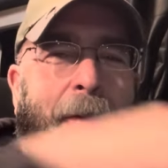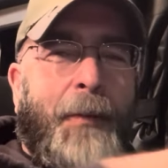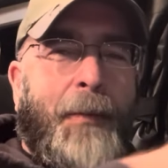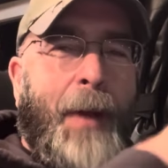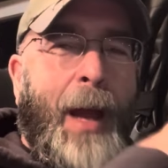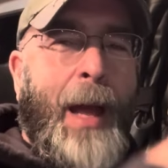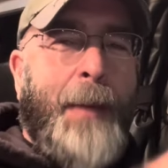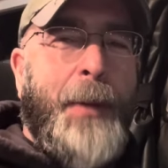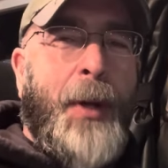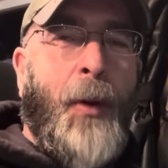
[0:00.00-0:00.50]

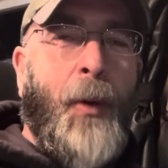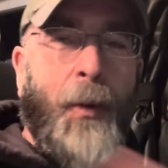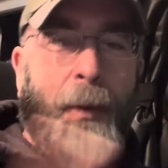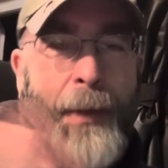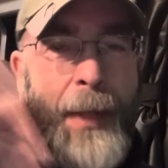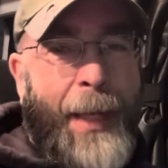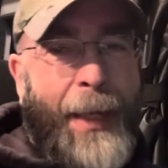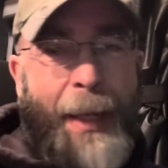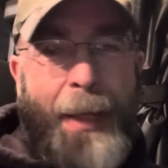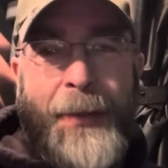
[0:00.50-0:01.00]
rabbit hole
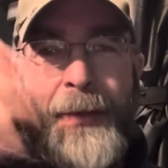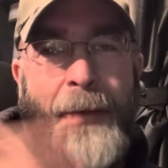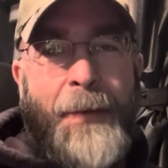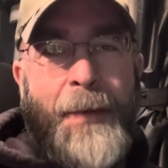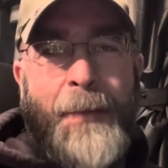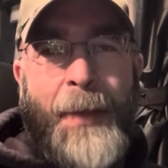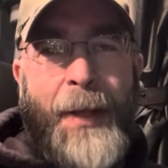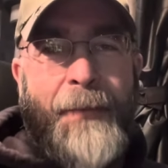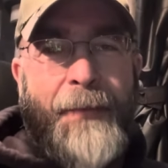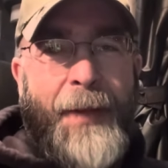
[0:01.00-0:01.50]
like I do
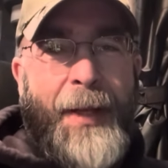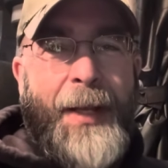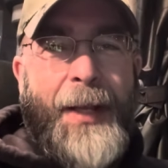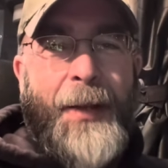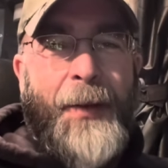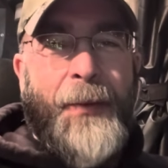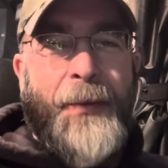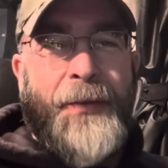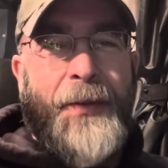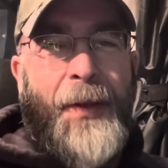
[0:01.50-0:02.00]
in my
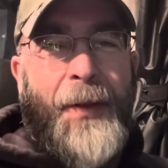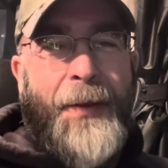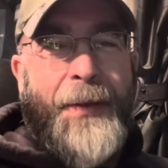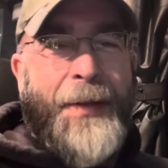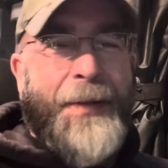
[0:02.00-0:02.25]
videos all the